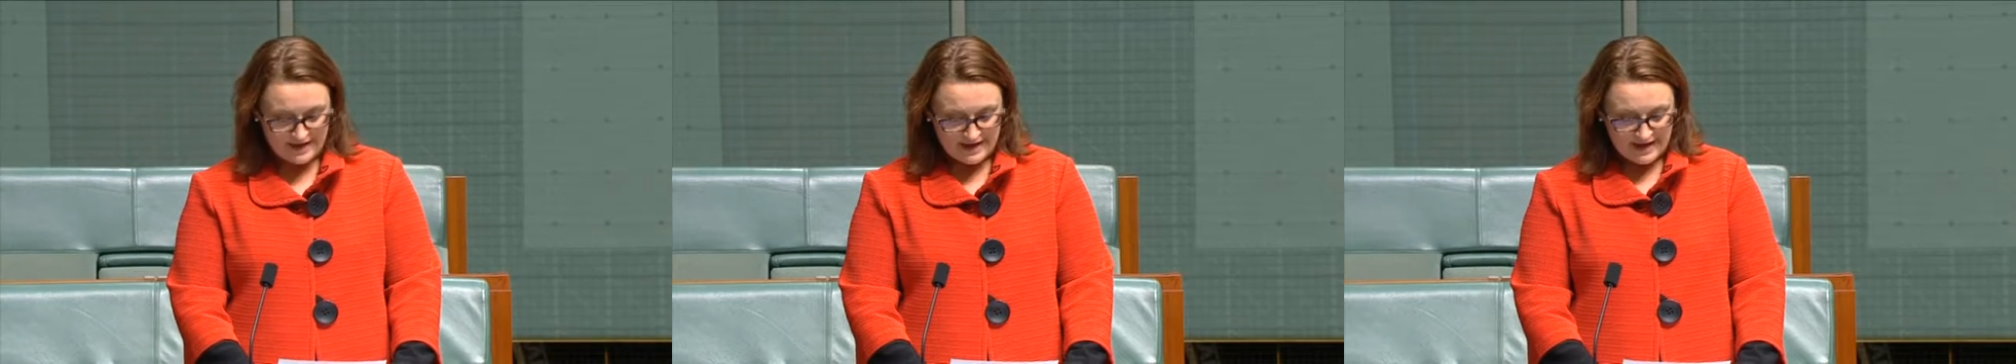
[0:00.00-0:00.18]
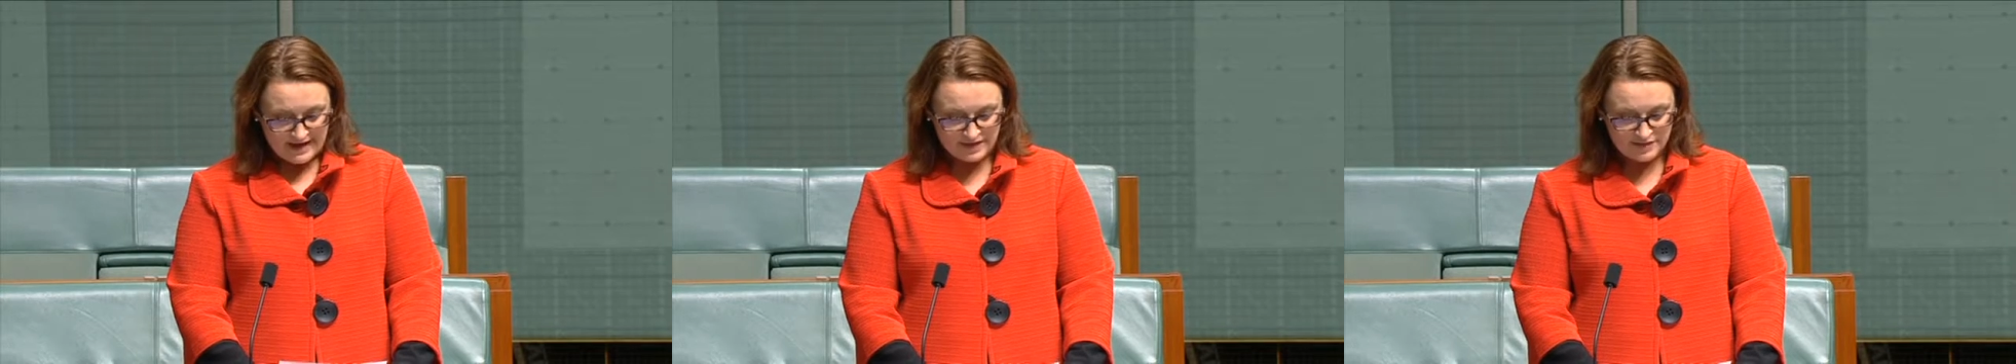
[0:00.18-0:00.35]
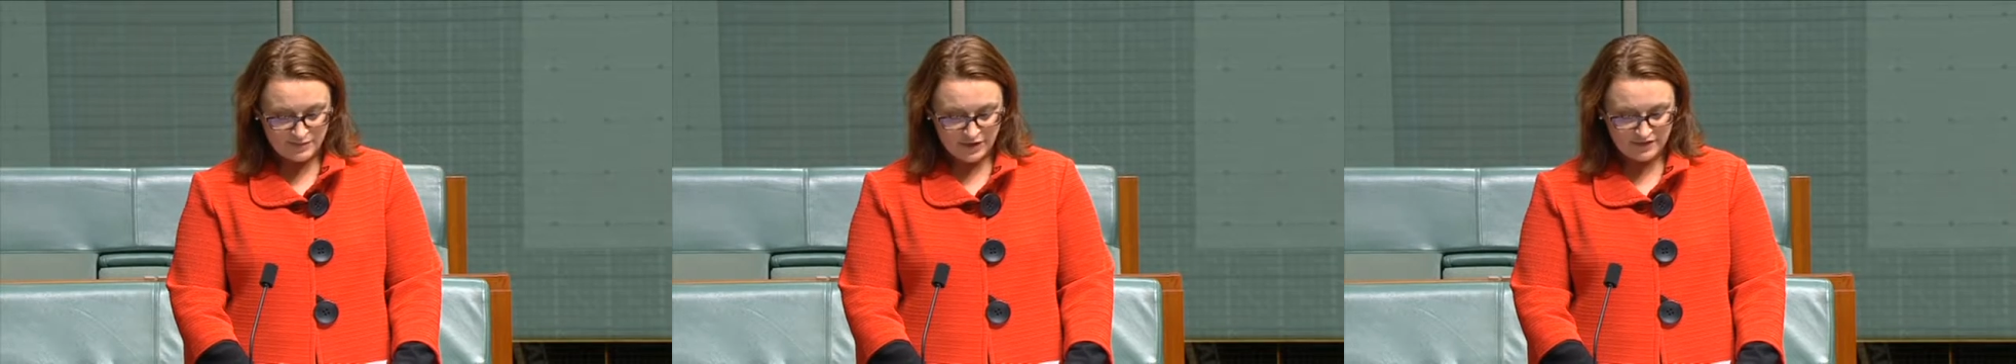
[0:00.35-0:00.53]

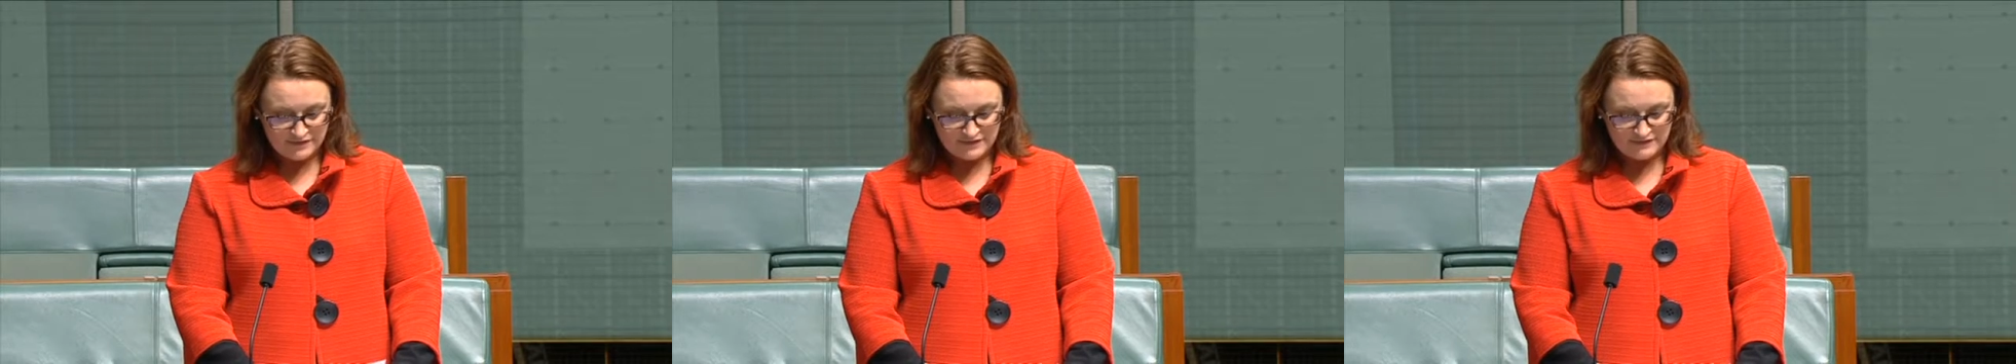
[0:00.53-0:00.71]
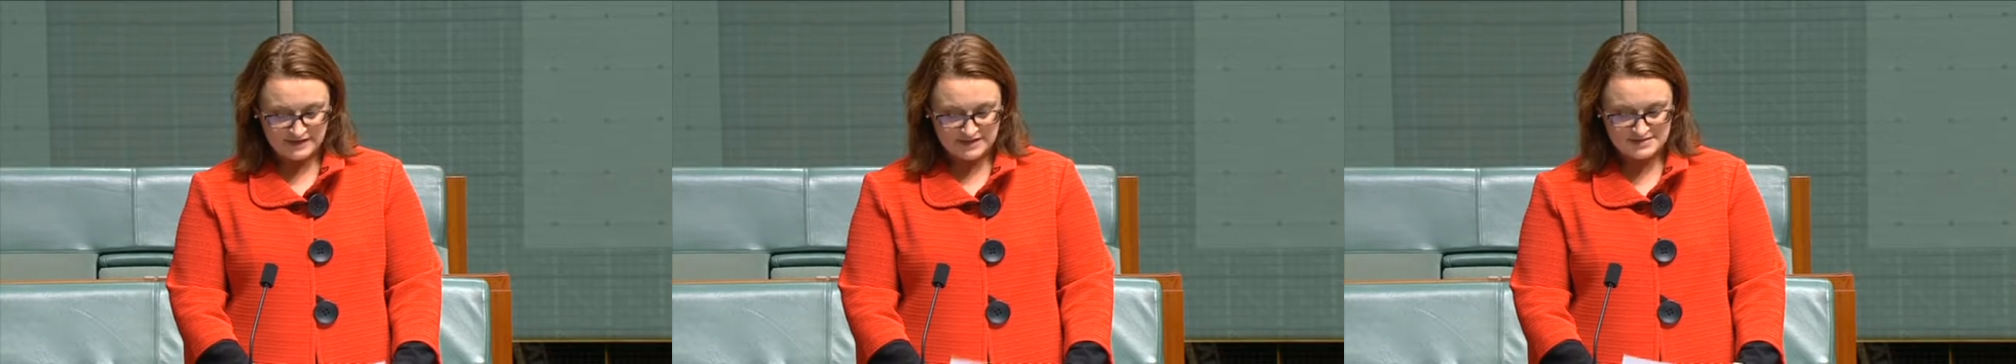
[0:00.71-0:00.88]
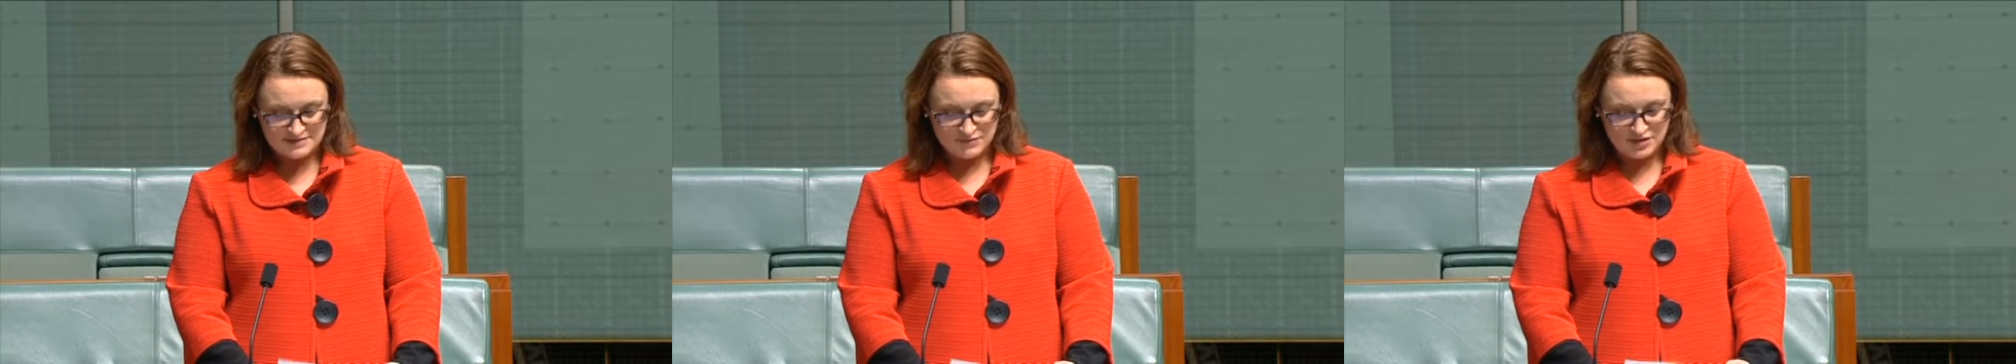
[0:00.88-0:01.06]
And in both of
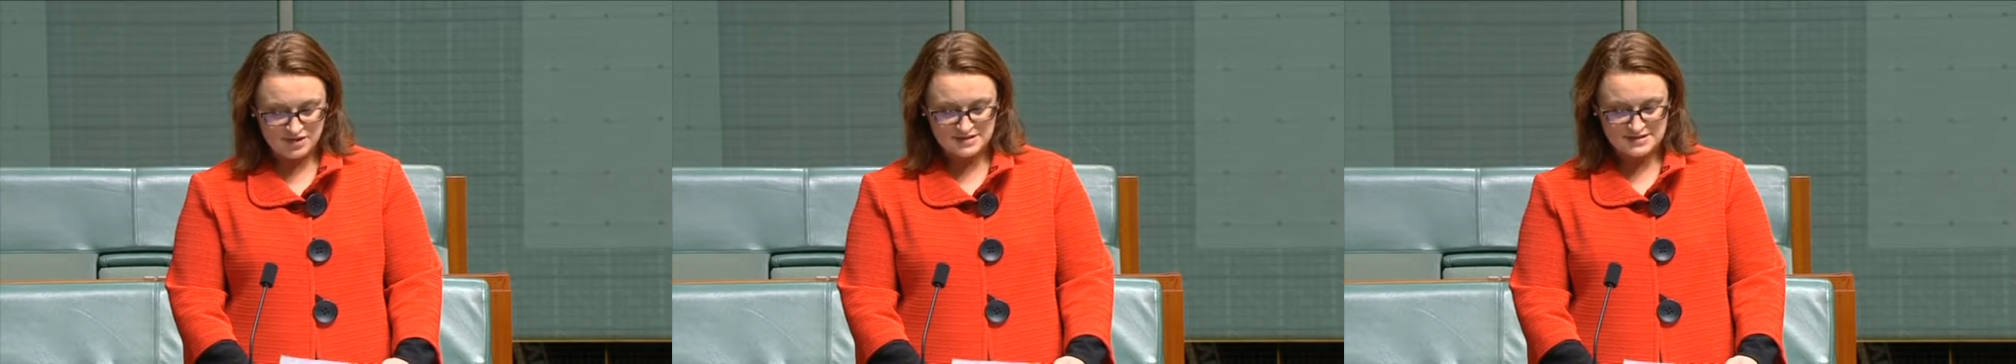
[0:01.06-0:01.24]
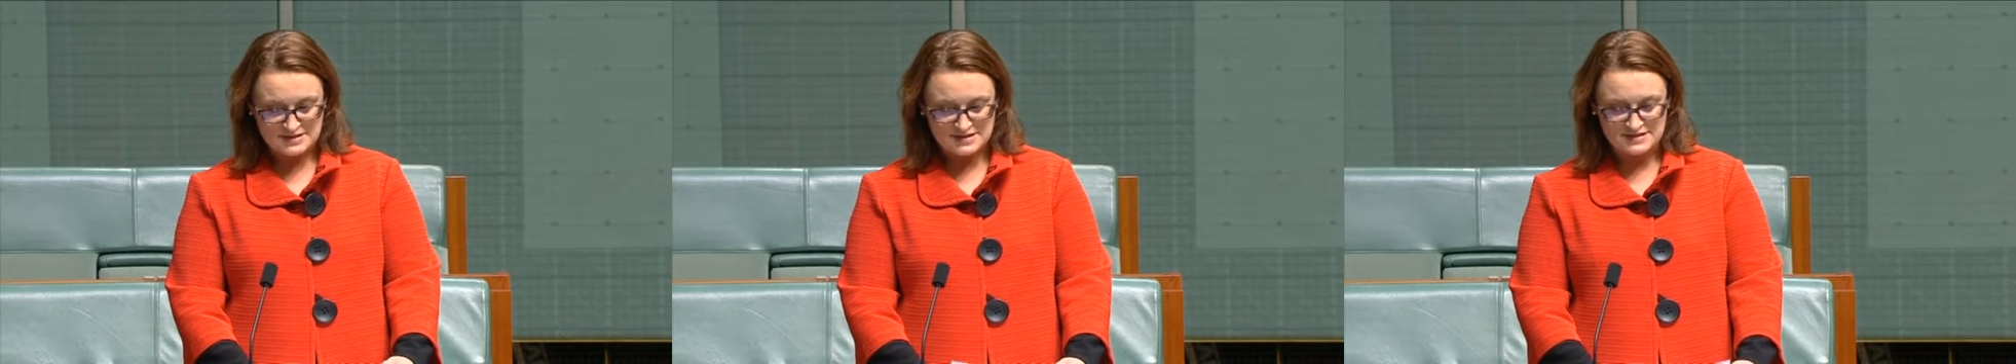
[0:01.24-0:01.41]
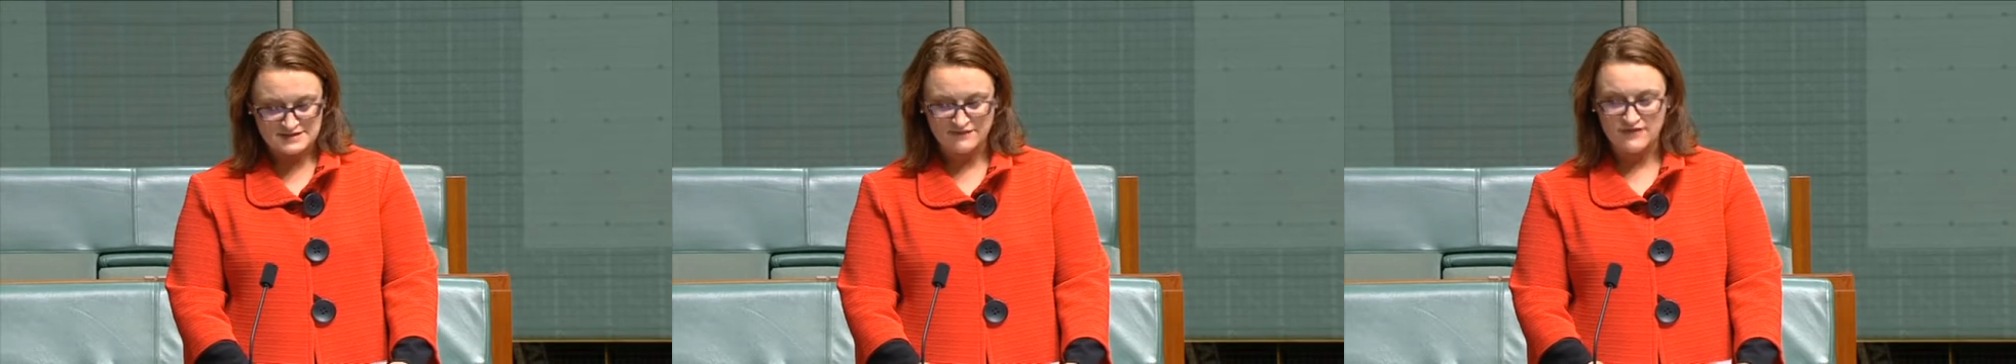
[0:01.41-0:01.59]
these emergencies,